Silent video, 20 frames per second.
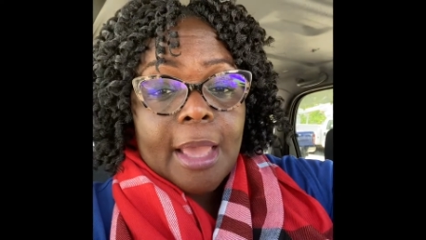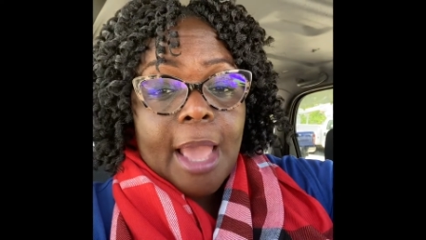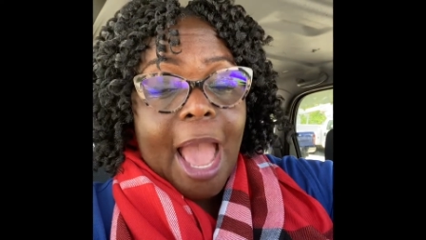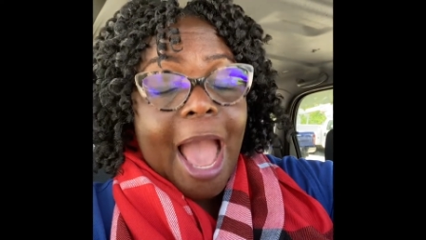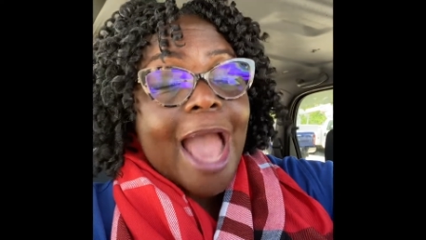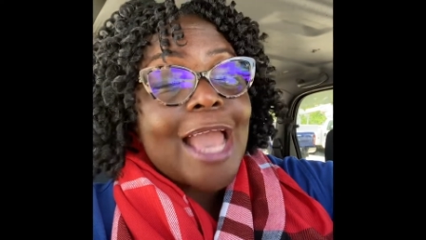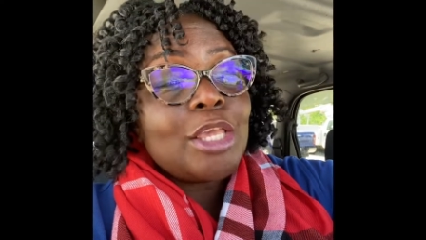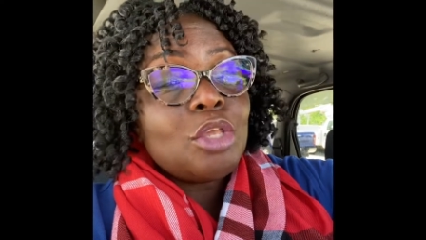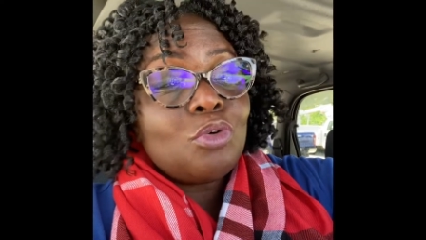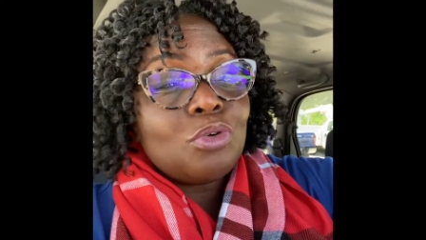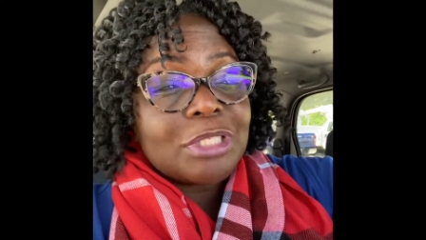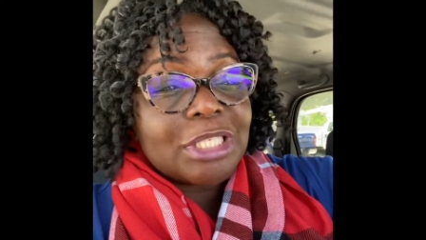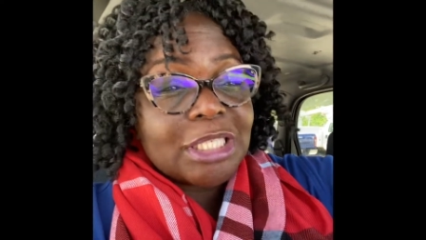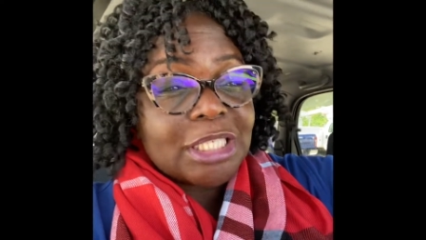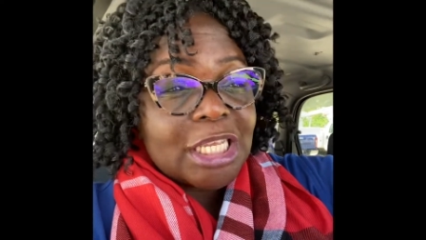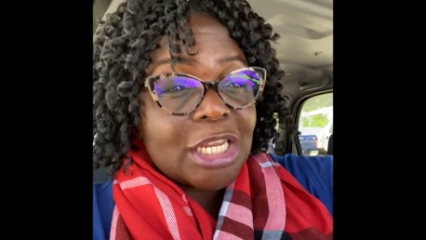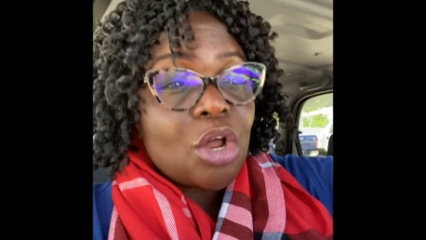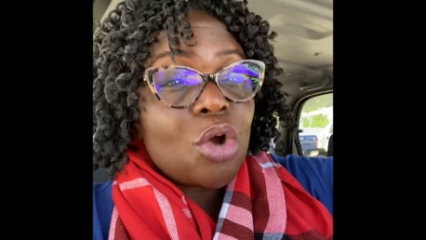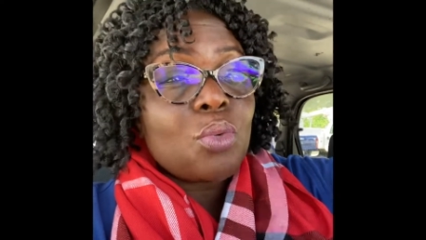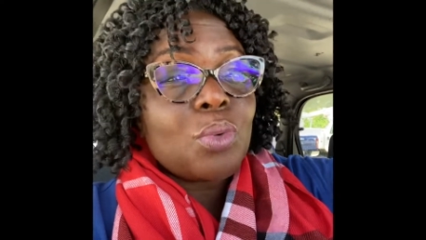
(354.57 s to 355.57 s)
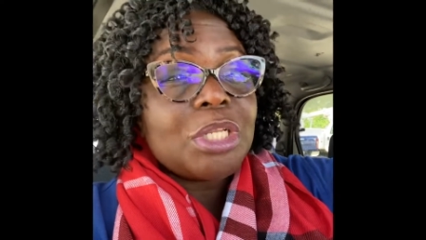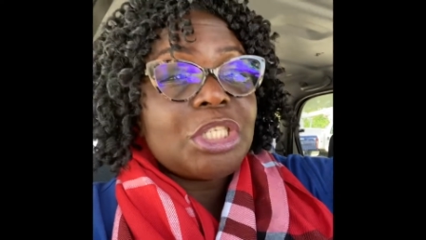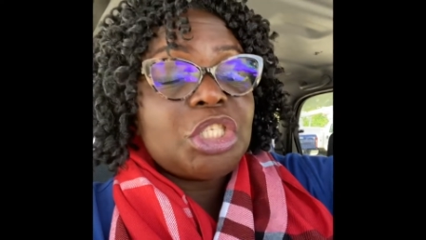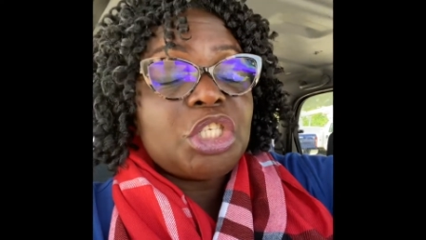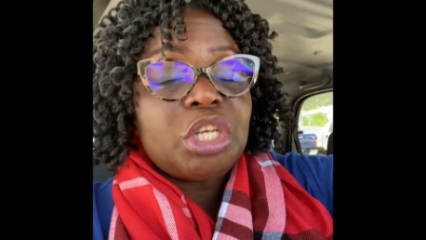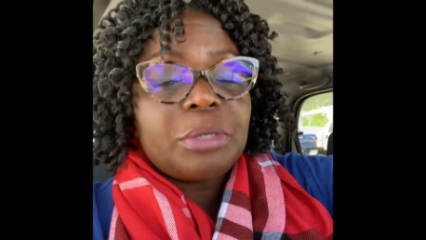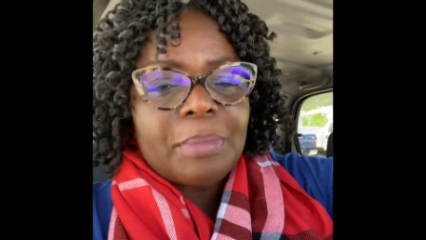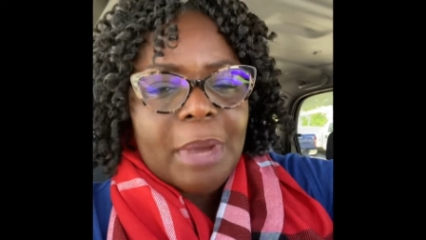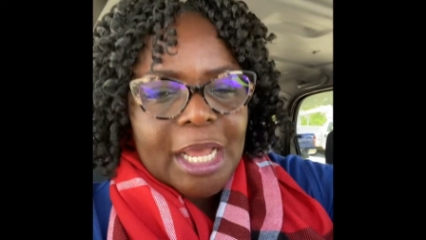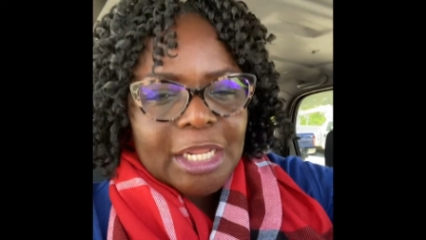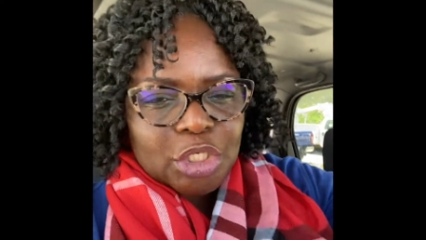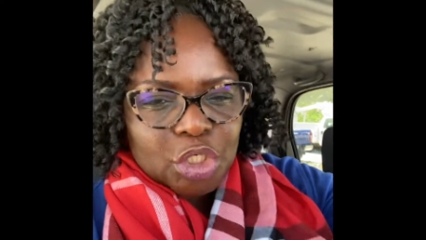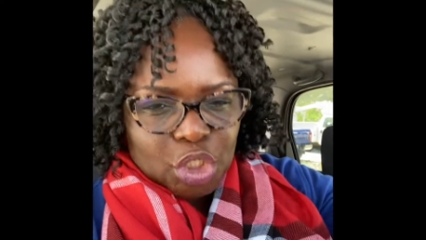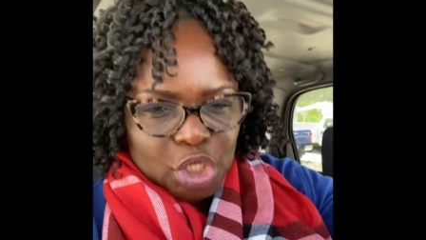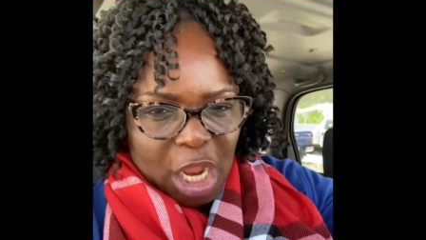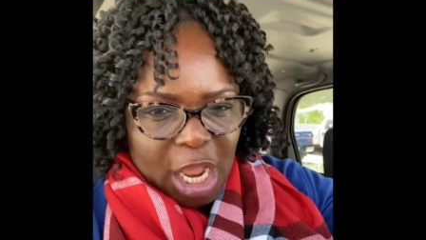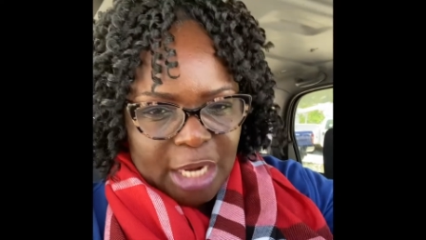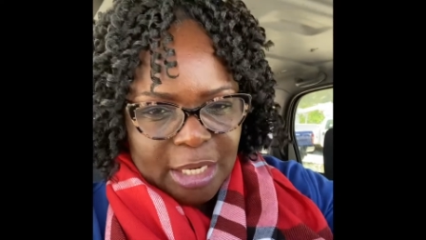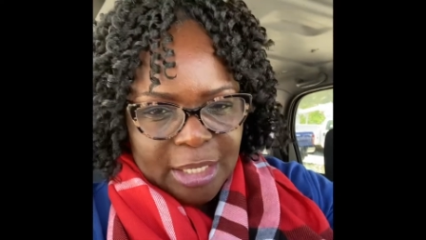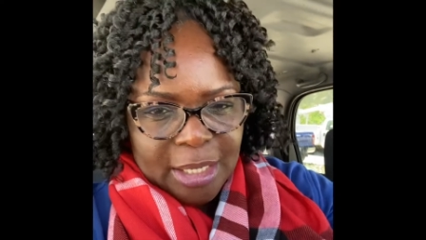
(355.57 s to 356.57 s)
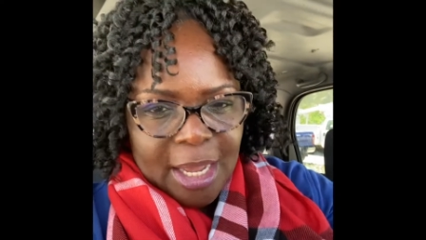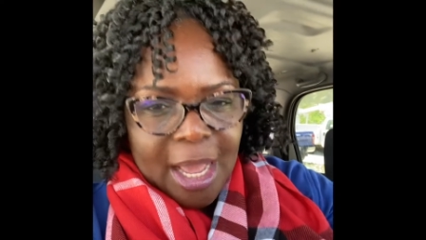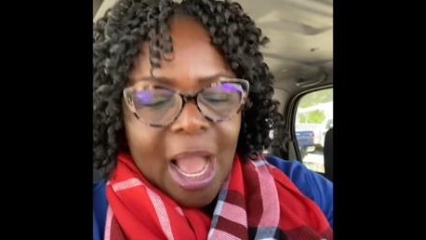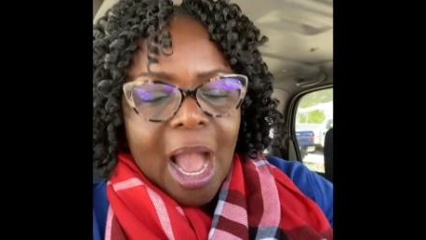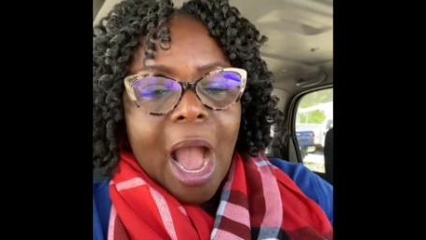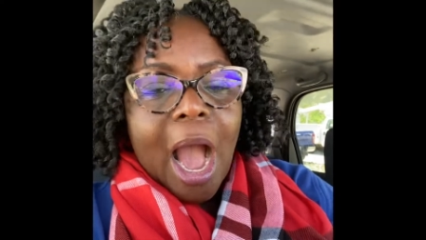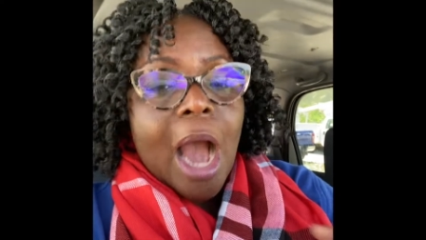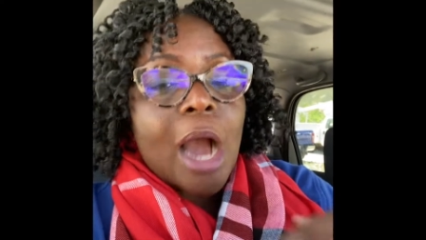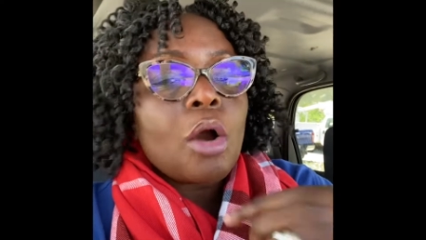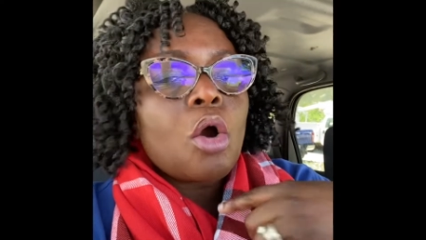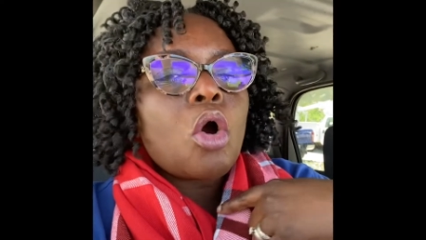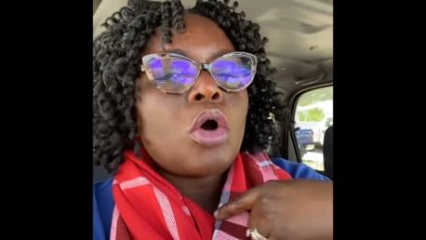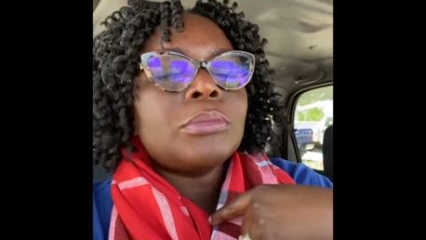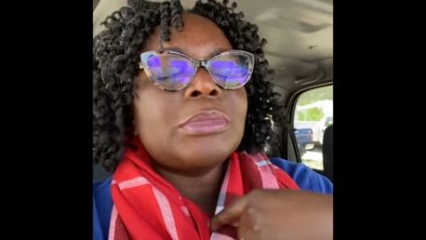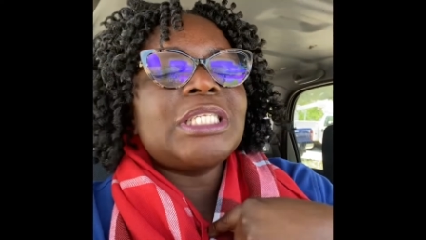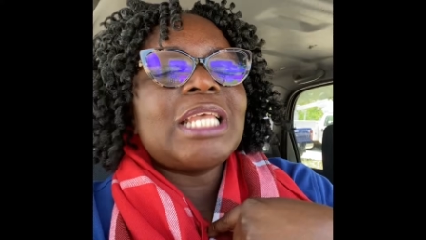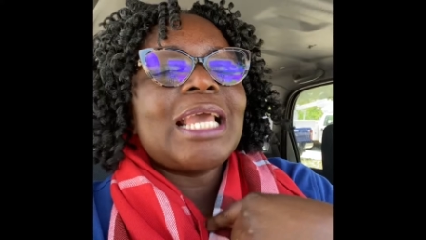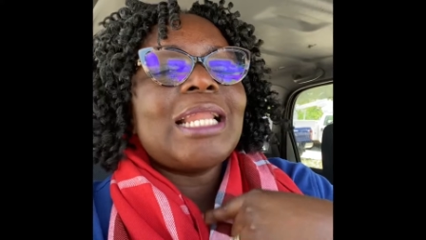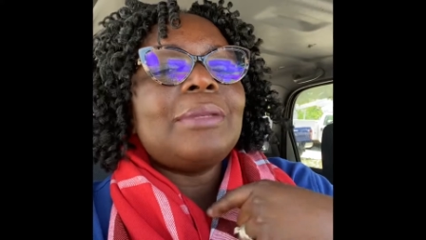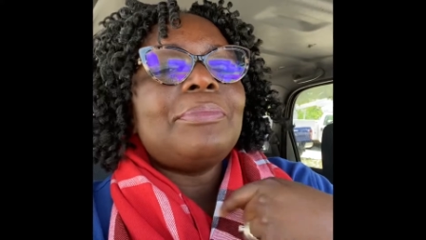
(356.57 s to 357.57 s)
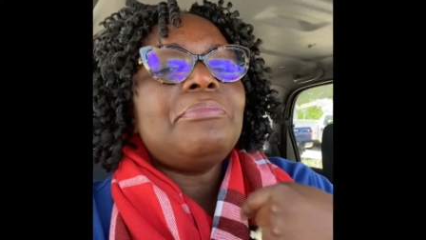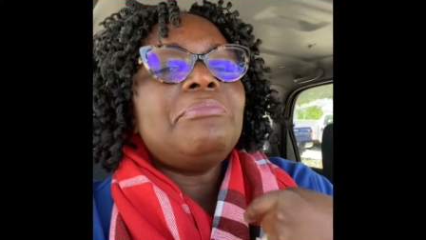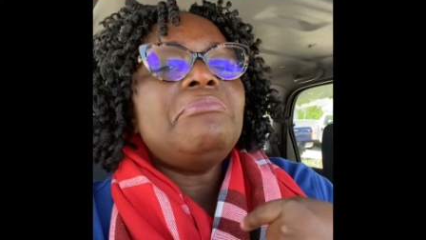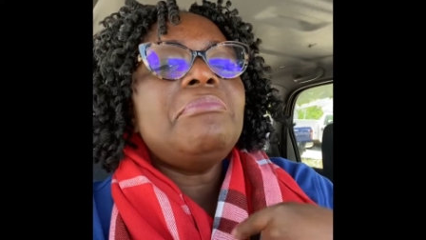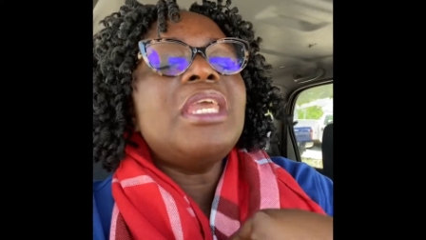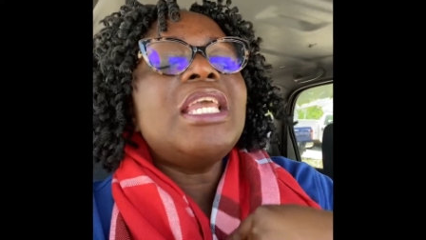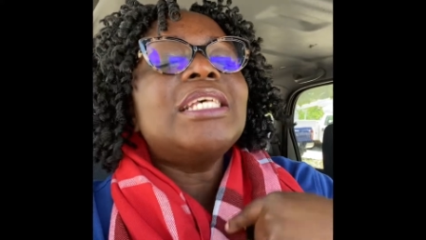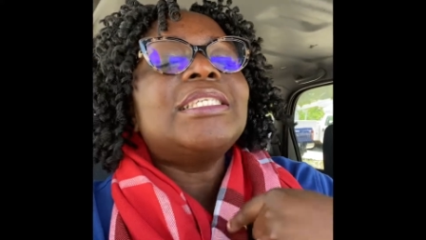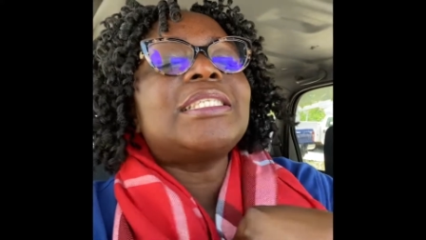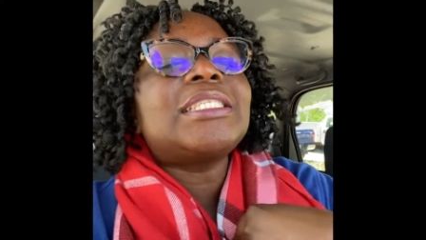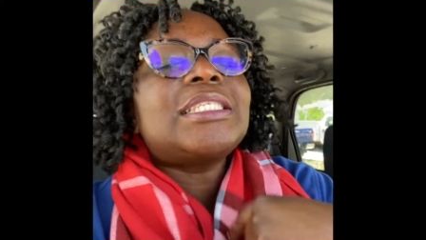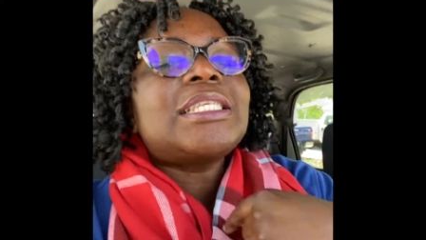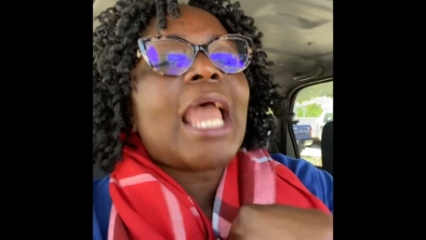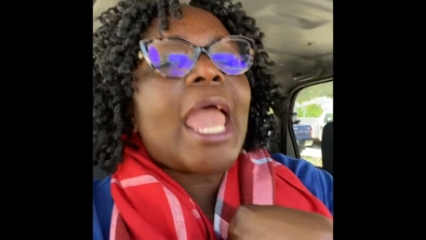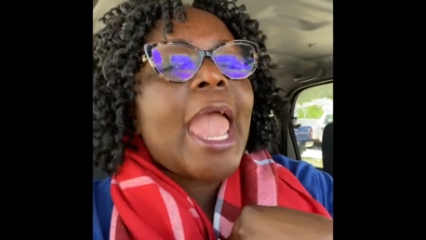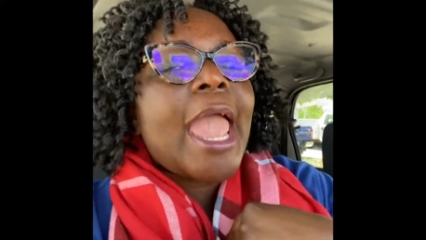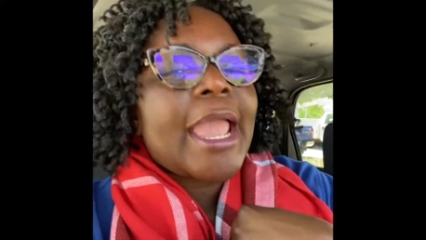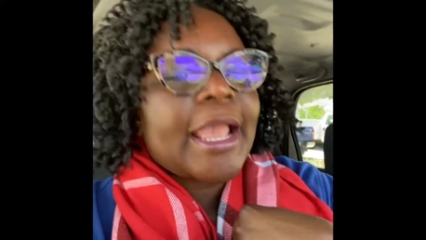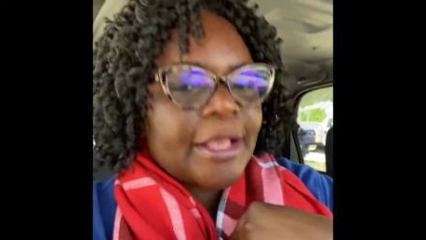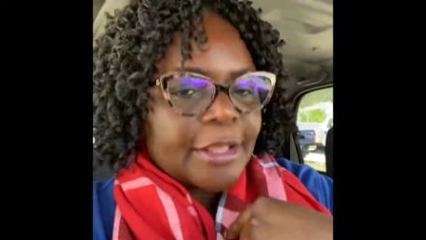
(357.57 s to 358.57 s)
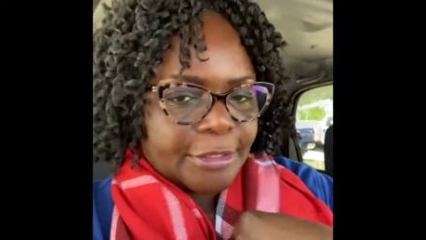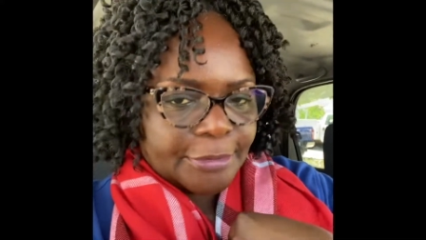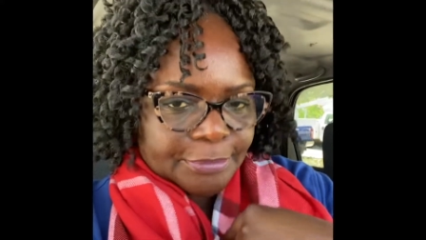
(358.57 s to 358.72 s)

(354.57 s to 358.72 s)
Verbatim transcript: and you sit down with Jim and John and come tell me say